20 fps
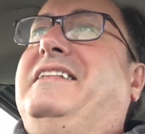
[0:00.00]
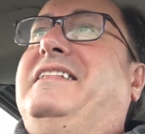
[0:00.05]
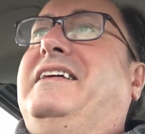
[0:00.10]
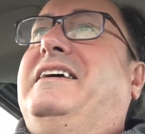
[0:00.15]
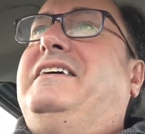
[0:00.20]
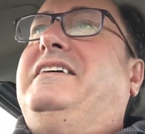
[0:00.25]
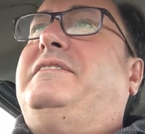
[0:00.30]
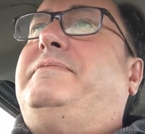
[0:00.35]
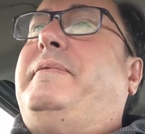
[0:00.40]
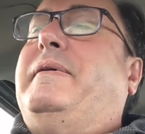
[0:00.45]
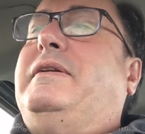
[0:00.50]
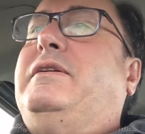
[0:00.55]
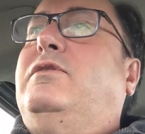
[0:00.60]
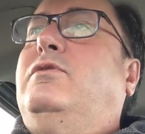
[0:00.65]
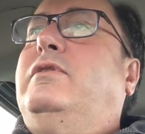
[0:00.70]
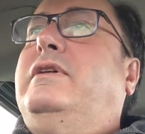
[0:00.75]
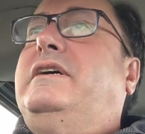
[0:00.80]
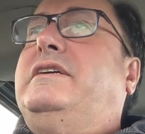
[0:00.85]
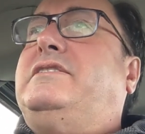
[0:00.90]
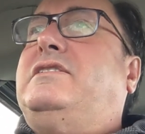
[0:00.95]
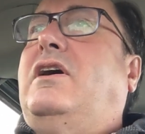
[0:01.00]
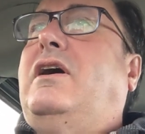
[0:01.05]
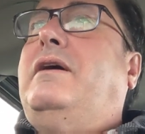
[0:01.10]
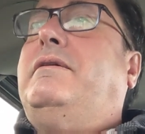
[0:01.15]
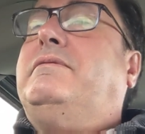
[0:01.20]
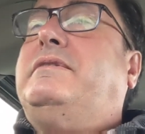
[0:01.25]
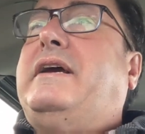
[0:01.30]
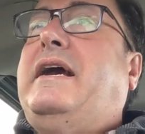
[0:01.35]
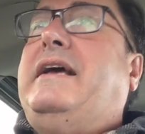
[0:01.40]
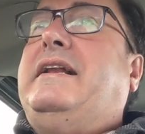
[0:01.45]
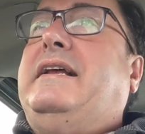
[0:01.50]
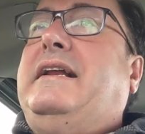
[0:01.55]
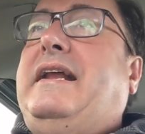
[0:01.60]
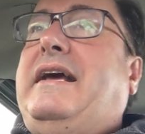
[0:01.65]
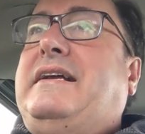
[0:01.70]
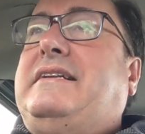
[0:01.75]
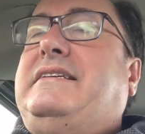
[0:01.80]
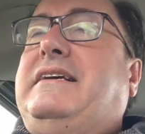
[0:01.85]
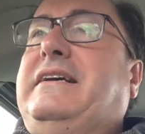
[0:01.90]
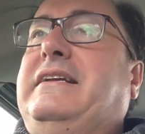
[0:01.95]
they spend all their time getting
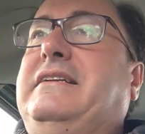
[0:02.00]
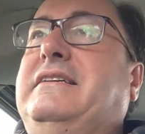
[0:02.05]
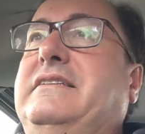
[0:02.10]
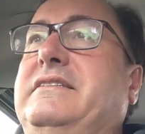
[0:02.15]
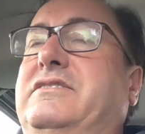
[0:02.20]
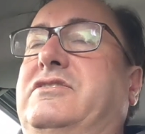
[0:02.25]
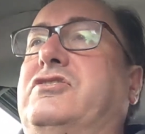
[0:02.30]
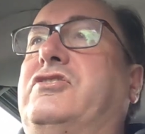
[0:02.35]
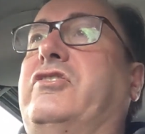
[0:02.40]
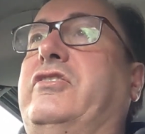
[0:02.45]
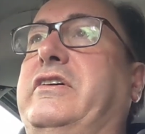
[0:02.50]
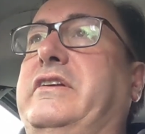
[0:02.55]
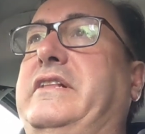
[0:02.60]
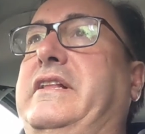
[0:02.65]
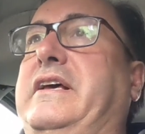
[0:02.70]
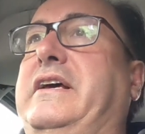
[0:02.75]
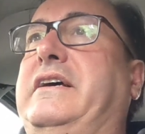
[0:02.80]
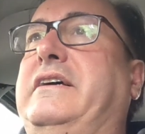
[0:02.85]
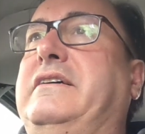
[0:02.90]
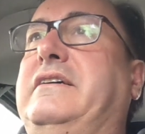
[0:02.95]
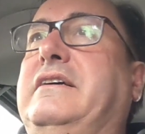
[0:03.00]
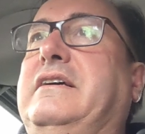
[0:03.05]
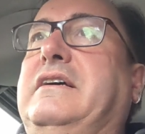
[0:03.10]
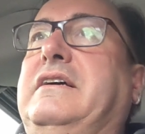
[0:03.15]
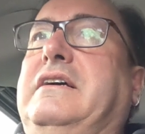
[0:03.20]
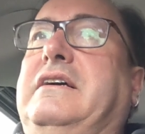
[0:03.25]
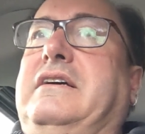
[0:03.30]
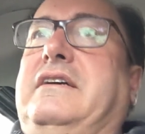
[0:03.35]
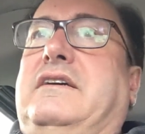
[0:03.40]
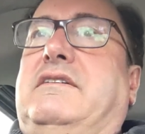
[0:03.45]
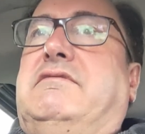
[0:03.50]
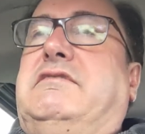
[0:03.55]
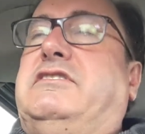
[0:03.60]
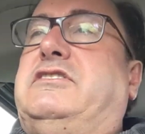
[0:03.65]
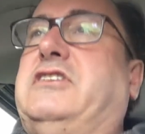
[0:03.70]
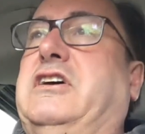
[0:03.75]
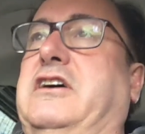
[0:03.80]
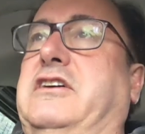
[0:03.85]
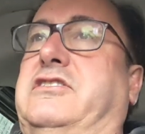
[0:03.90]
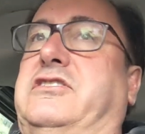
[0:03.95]
elected and screwing their
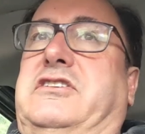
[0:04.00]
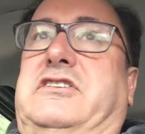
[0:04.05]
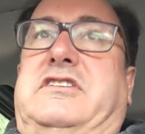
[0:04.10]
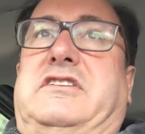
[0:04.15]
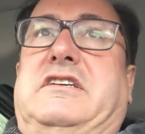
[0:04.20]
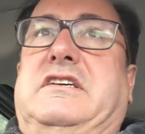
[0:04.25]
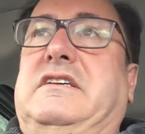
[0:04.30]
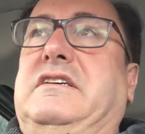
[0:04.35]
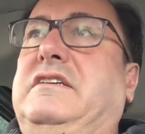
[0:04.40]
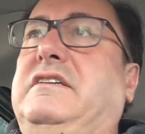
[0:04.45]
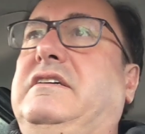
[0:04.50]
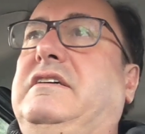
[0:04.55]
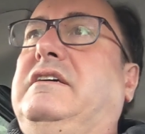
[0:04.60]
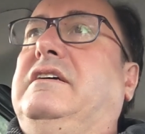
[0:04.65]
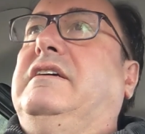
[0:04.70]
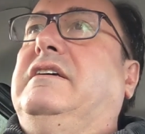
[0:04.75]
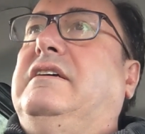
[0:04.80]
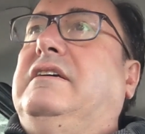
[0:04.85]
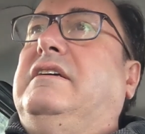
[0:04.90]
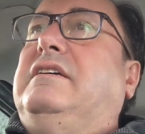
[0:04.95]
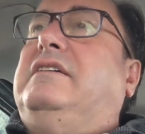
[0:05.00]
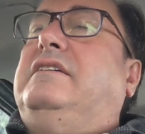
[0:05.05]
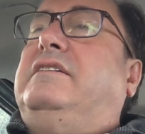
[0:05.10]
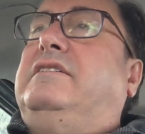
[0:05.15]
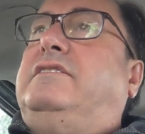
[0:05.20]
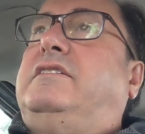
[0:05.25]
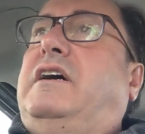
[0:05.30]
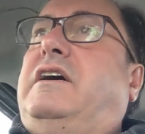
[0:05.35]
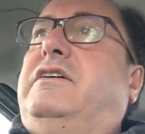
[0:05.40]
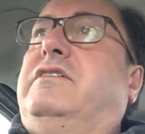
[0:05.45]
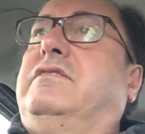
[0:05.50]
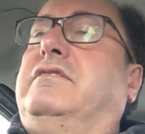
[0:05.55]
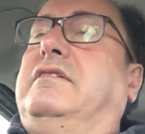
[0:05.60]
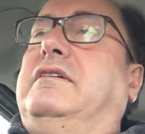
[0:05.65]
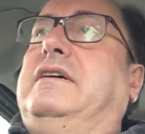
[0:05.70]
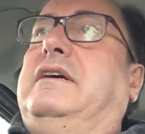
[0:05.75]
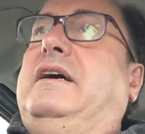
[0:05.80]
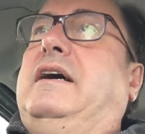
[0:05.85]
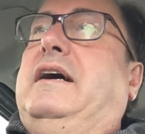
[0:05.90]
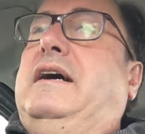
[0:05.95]
researchers. So
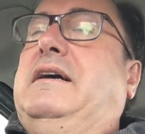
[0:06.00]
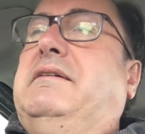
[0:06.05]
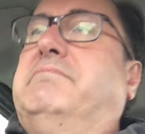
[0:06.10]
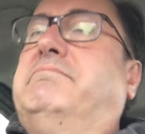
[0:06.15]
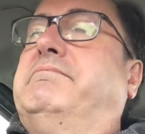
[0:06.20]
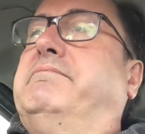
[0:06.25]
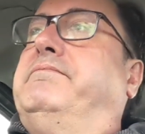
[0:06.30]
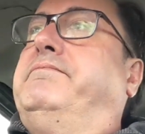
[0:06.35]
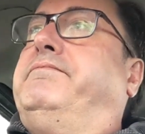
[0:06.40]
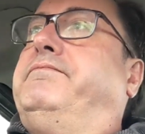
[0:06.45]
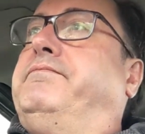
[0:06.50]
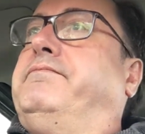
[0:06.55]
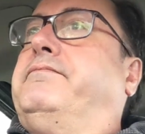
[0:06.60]
um,